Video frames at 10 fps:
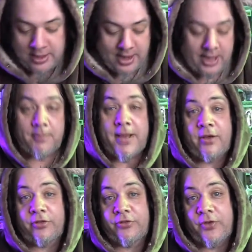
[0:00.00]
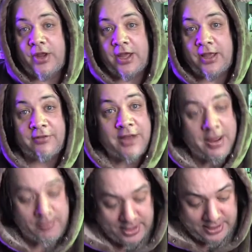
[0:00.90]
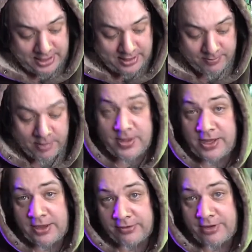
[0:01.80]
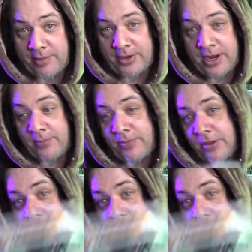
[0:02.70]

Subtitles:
I got a mouse for you. It's not Mickey, but Mickey is coming up.